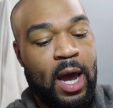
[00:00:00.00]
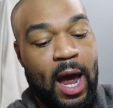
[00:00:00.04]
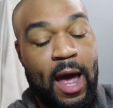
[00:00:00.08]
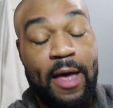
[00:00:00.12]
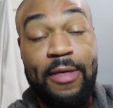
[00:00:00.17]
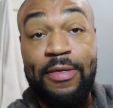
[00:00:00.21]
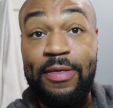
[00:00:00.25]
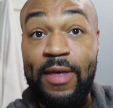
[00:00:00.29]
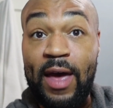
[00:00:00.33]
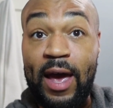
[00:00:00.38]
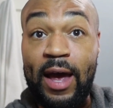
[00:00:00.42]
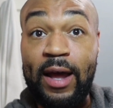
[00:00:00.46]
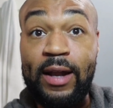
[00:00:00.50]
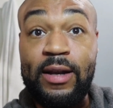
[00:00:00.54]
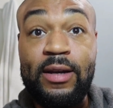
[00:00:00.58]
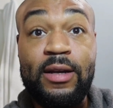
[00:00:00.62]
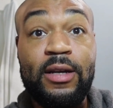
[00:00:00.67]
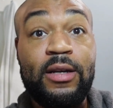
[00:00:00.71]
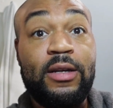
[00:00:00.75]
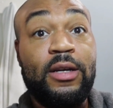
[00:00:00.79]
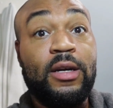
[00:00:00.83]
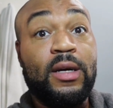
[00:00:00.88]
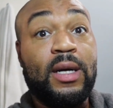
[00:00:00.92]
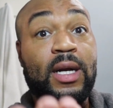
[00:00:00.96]
And then
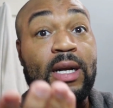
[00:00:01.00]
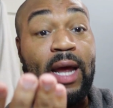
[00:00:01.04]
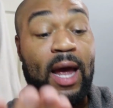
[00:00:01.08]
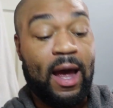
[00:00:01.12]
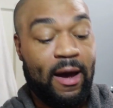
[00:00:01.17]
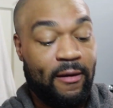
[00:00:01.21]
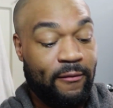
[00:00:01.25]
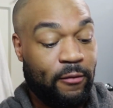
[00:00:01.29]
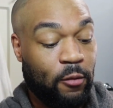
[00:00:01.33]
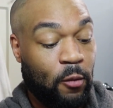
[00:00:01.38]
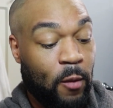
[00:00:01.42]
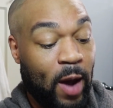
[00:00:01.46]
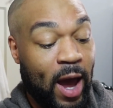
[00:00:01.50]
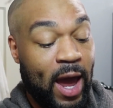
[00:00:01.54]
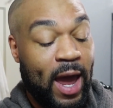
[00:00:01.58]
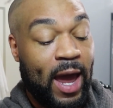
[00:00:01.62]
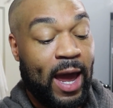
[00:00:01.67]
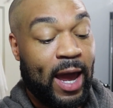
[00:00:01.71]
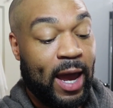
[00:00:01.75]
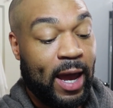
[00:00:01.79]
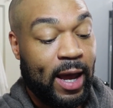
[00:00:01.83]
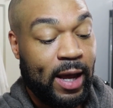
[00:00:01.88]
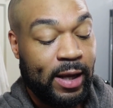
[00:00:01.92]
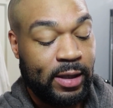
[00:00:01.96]
you're gonna have wet
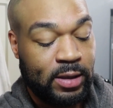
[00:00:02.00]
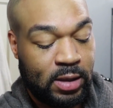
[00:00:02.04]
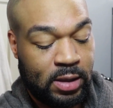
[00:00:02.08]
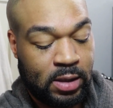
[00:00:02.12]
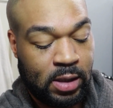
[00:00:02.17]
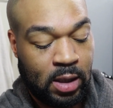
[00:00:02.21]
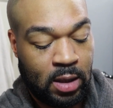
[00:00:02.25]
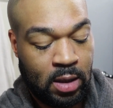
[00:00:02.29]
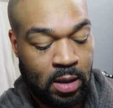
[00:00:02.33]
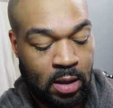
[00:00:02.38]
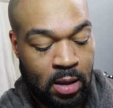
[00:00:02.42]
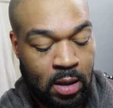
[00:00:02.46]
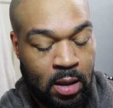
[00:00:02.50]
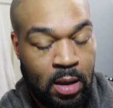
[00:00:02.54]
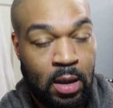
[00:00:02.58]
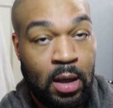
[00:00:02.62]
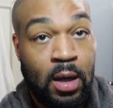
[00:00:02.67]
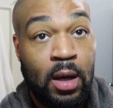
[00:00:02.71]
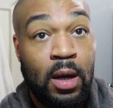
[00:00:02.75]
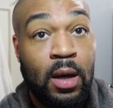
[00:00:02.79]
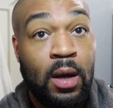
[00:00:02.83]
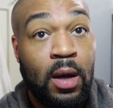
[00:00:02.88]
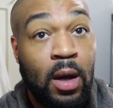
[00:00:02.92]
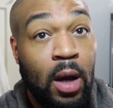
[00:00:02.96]
hands,
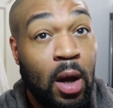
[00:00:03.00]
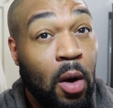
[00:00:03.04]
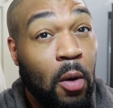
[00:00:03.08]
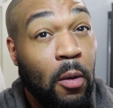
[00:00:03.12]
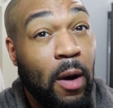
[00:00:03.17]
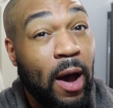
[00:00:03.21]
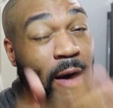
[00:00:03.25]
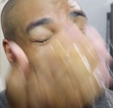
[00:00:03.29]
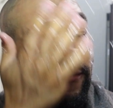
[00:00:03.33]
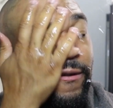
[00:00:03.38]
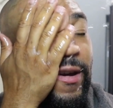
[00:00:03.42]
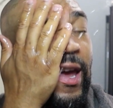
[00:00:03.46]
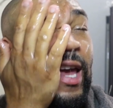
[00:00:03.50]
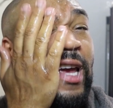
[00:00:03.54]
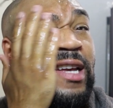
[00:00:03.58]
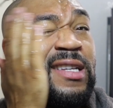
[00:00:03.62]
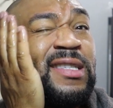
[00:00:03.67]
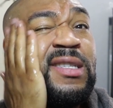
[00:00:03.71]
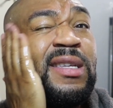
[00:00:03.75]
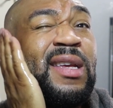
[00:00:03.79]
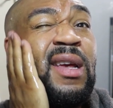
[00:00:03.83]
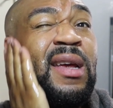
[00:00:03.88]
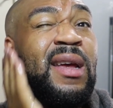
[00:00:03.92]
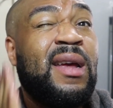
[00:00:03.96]
wet
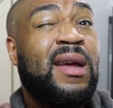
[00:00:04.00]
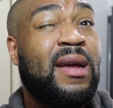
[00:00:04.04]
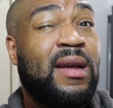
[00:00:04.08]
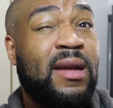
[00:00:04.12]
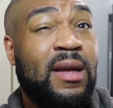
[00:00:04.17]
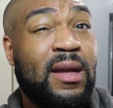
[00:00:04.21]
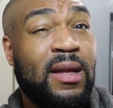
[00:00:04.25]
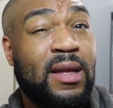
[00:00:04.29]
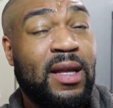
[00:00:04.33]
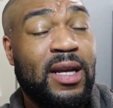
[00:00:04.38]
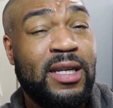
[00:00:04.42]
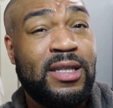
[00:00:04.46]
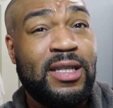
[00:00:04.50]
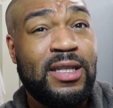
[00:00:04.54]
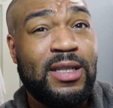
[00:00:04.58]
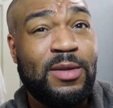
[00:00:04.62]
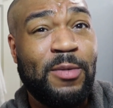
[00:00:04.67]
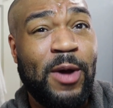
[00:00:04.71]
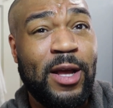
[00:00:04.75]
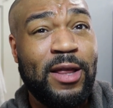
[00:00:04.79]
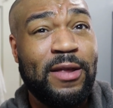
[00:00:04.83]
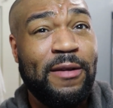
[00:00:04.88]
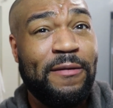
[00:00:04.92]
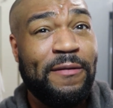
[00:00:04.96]
face. Let's just
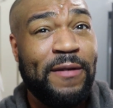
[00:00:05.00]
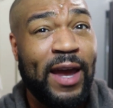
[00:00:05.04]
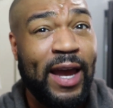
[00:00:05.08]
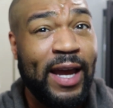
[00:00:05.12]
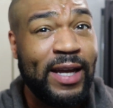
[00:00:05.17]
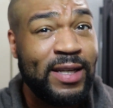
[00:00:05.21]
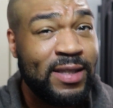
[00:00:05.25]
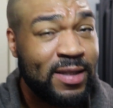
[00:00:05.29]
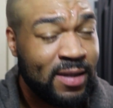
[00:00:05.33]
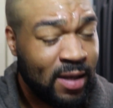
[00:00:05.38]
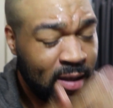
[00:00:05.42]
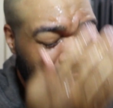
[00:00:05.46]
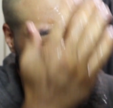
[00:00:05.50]
wet the face.